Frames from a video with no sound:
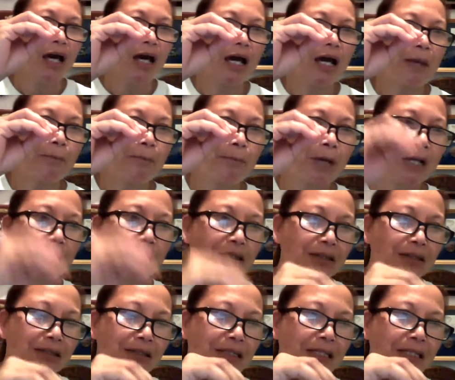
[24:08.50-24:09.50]
I bought
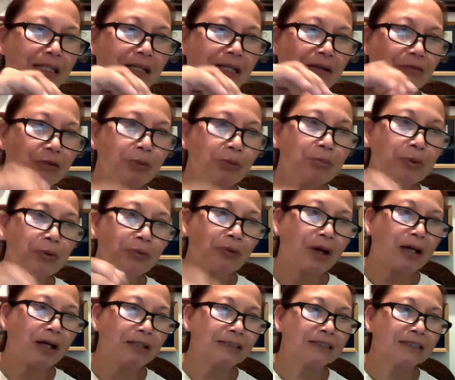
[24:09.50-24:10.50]
the river
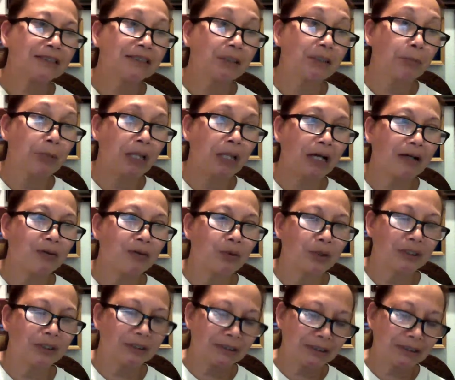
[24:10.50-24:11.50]
rocks, the black
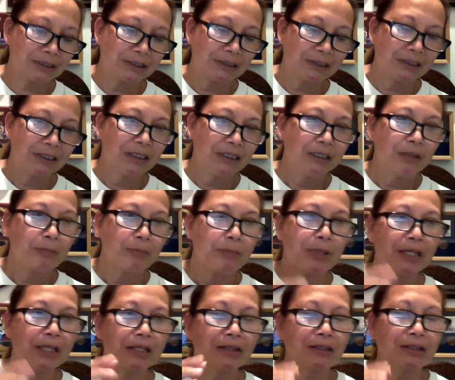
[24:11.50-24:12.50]
ones,
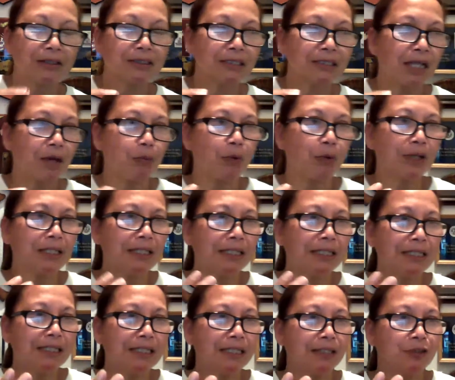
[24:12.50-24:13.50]
because I wanted
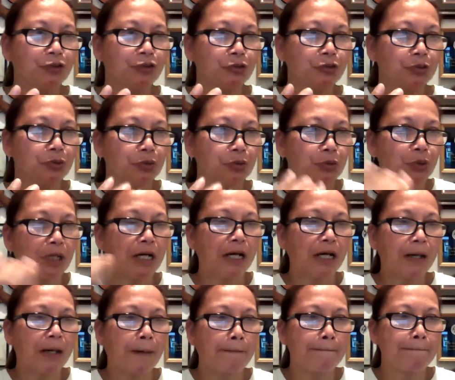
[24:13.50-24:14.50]
it to
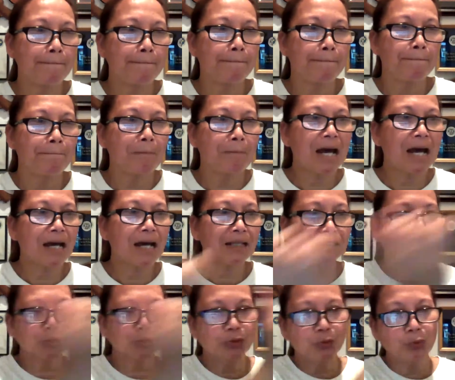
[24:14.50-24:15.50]
match
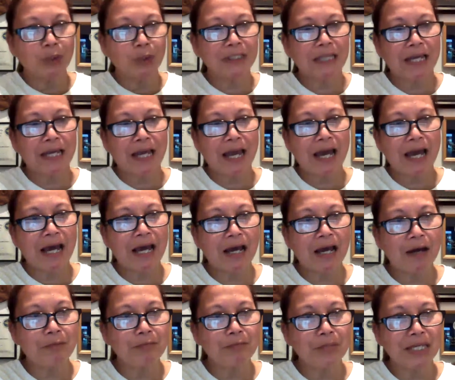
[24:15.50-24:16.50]
what I have
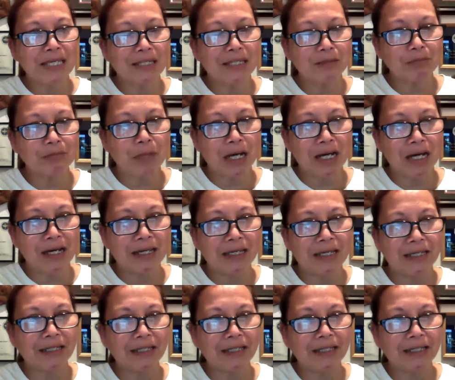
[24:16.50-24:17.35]
in my